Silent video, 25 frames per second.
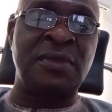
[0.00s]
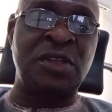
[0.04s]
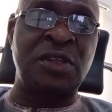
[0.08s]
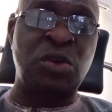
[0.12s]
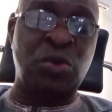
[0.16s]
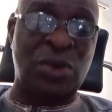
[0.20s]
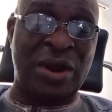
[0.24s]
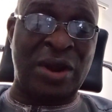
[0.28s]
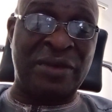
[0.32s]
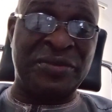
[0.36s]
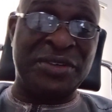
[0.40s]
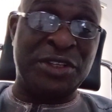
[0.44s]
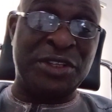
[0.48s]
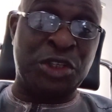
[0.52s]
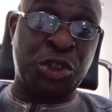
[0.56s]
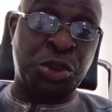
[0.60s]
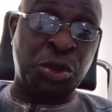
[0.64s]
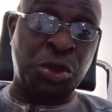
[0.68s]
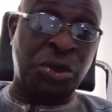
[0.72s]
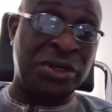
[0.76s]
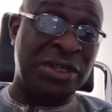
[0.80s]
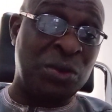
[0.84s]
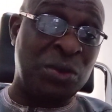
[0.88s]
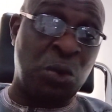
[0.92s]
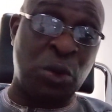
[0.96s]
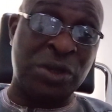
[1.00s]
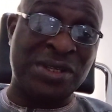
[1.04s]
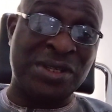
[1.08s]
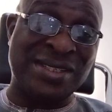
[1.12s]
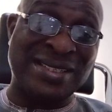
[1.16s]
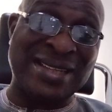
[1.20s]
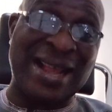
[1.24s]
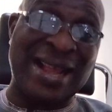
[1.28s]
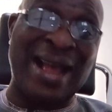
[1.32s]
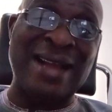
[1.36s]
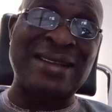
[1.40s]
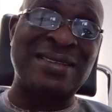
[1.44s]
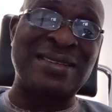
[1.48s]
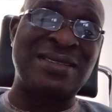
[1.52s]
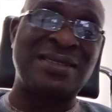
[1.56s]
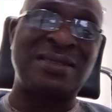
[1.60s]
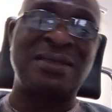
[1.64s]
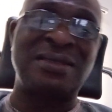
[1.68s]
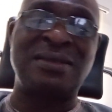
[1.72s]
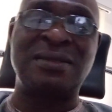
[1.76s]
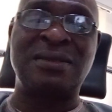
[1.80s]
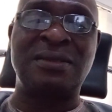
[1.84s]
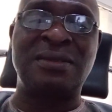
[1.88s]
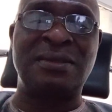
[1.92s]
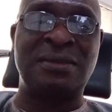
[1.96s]
He would have ensured he was sacked
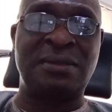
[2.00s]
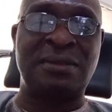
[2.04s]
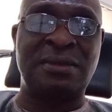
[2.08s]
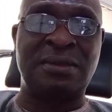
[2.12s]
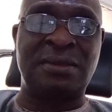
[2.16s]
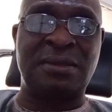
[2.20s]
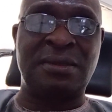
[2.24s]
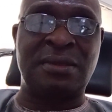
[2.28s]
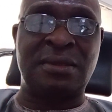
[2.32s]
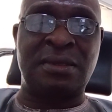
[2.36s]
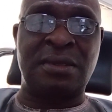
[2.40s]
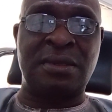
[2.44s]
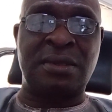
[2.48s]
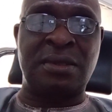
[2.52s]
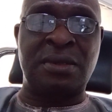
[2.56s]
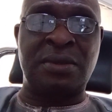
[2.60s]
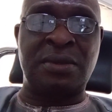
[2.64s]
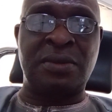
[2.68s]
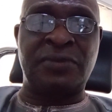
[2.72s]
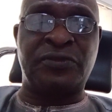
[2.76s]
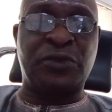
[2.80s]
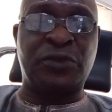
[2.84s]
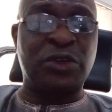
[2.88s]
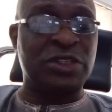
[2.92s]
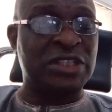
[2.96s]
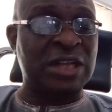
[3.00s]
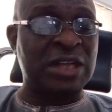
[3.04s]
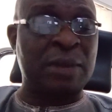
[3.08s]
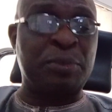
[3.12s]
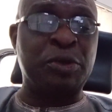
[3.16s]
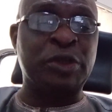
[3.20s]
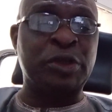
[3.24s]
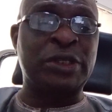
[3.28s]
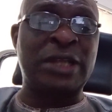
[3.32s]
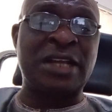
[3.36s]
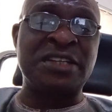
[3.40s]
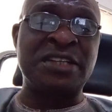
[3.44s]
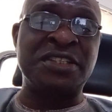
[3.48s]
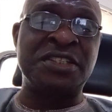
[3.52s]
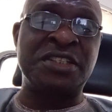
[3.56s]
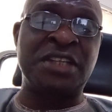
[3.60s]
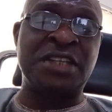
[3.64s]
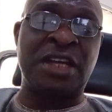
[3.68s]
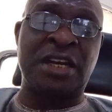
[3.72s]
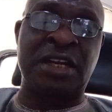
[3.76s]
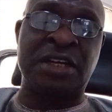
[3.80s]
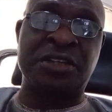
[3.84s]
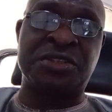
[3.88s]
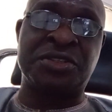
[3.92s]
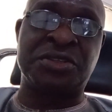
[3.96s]
for sabotaging the
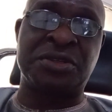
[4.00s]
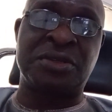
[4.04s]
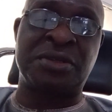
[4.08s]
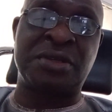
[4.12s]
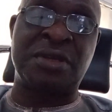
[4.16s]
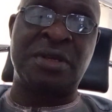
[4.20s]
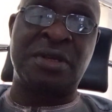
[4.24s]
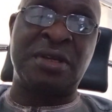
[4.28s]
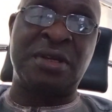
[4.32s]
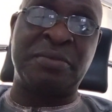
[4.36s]
election.